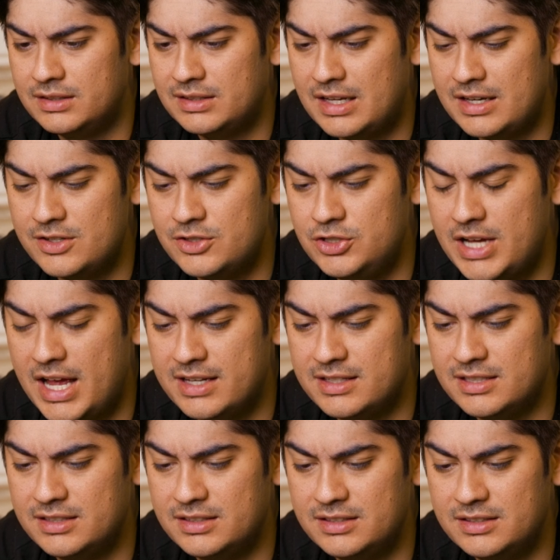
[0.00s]
Not a
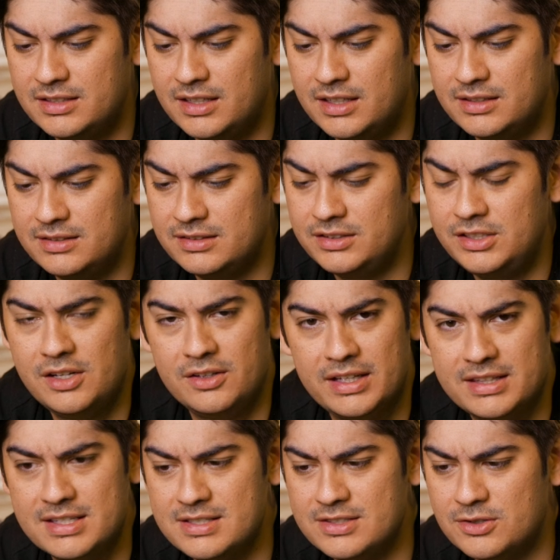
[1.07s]
jet. You know,
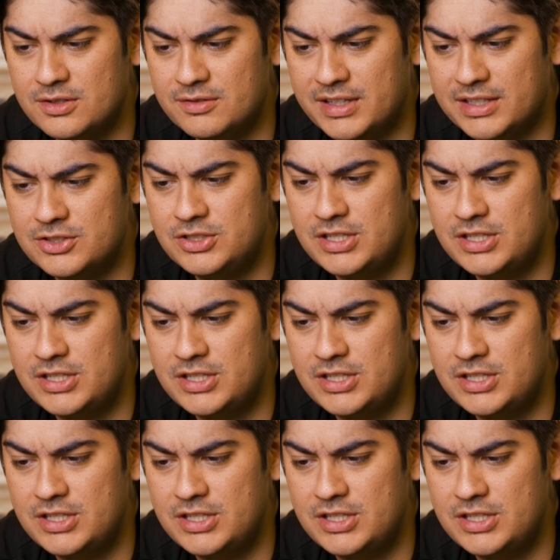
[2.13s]
like these sort of like